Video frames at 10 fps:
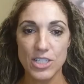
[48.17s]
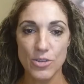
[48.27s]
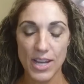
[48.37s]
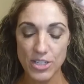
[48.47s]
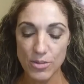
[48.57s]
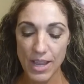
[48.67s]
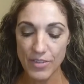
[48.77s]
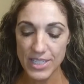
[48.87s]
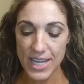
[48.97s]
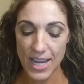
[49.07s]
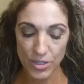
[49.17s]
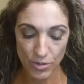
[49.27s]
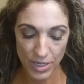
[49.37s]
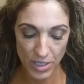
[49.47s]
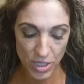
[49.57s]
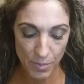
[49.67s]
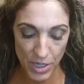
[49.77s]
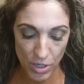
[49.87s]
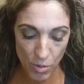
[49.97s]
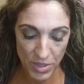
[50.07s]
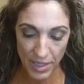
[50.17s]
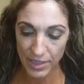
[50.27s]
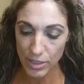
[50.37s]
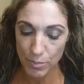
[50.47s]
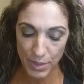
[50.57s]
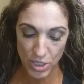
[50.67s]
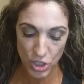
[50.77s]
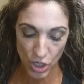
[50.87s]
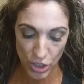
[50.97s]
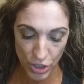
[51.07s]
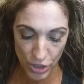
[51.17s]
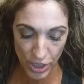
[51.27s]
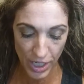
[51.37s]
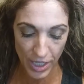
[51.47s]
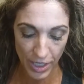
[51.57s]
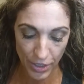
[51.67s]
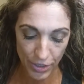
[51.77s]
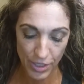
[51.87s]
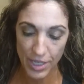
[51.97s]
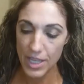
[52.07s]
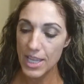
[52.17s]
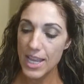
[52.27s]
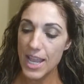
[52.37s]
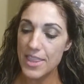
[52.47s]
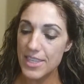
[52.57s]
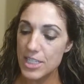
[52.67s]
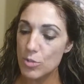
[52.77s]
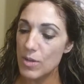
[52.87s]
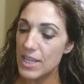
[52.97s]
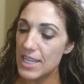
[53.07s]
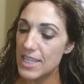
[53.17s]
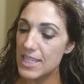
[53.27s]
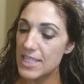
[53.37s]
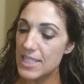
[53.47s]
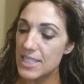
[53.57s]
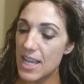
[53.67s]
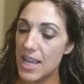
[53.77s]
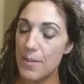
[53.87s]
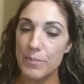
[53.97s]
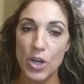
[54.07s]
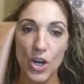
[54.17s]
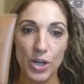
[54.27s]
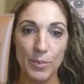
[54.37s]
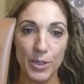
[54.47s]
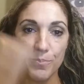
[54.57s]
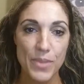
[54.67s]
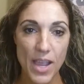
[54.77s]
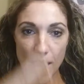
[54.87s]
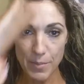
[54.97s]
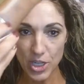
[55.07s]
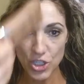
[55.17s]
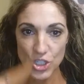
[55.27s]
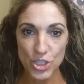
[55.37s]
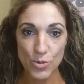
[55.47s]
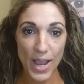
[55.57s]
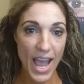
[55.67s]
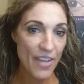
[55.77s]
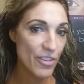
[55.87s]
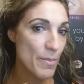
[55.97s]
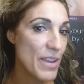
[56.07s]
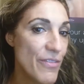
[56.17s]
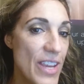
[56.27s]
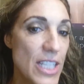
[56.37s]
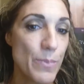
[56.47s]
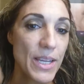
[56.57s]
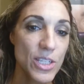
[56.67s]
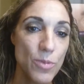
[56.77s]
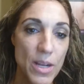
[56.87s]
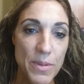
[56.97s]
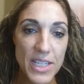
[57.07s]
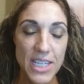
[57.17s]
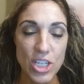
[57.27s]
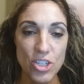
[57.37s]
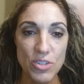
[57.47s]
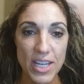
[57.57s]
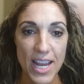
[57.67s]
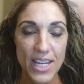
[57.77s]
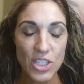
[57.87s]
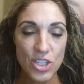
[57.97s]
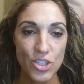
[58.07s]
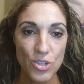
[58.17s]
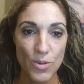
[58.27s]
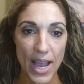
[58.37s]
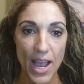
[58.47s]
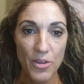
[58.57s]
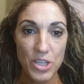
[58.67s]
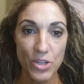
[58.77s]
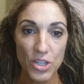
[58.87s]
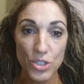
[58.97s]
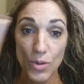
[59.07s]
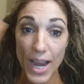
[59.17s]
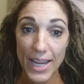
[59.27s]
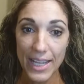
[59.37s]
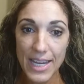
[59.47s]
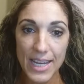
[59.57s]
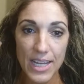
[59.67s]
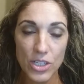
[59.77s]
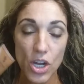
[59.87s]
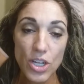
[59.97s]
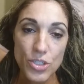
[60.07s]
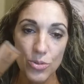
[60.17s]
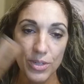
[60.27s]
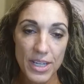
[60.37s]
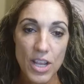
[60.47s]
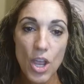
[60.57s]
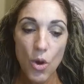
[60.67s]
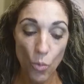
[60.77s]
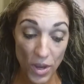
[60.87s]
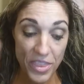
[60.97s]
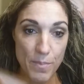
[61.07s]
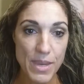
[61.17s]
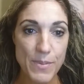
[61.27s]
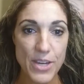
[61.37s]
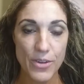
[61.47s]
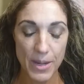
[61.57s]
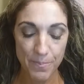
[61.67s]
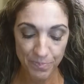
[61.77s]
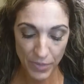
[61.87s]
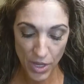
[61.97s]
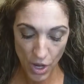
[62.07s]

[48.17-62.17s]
So I do have a tan going on, so I'm going to go with a little bit darker color, and this one is caramel. I'm going to just do half of my face because what I'm going to teach you today is to do how you're going to do highlight and contouring with the BB cream.